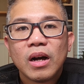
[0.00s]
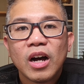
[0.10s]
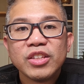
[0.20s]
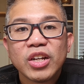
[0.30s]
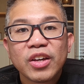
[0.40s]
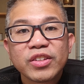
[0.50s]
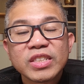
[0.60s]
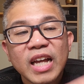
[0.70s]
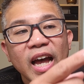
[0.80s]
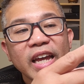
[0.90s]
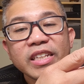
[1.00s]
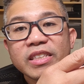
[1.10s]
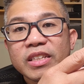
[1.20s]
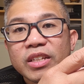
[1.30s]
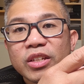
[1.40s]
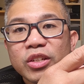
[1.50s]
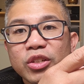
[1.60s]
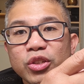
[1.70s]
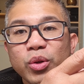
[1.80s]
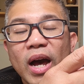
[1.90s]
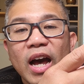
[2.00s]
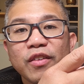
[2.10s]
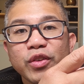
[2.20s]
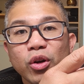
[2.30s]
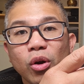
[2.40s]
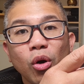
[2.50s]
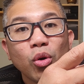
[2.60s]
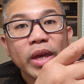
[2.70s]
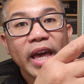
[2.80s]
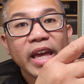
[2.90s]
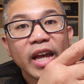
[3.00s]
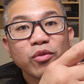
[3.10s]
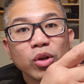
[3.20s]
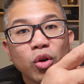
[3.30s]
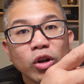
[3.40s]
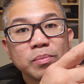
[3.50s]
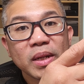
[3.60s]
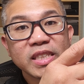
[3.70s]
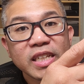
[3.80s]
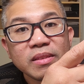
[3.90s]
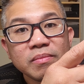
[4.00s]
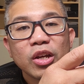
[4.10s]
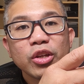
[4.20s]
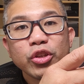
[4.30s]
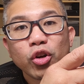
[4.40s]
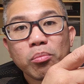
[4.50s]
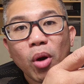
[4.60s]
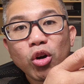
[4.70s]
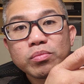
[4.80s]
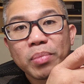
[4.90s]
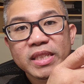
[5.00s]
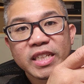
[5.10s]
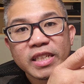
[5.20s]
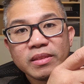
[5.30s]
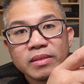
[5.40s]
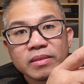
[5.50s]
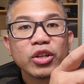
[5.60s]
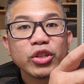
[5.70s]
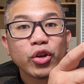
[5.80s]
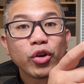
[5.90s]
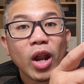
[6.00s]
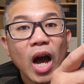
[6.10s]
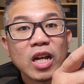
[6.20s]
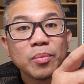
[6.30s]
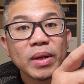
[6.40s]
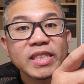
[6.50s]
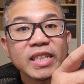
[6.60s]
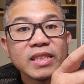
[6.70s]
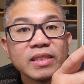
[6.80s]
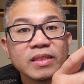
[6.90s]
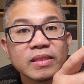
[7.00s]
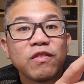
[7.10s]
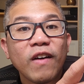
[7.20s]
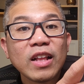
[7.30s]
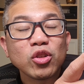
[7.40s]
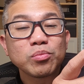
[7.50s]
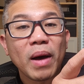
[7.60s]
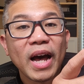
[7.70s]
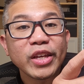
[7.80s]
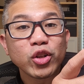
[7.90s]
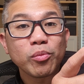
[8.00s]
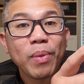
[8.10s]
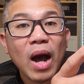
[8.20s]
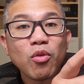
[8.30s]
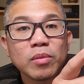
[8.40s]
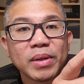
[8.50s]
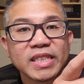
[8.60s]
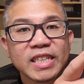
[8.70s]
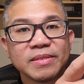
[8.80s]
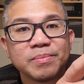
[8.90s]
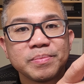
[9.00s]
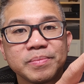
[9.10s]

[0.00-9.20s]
On the other side, you have your OK and record button, your mode button, your lock button, followed by your power button.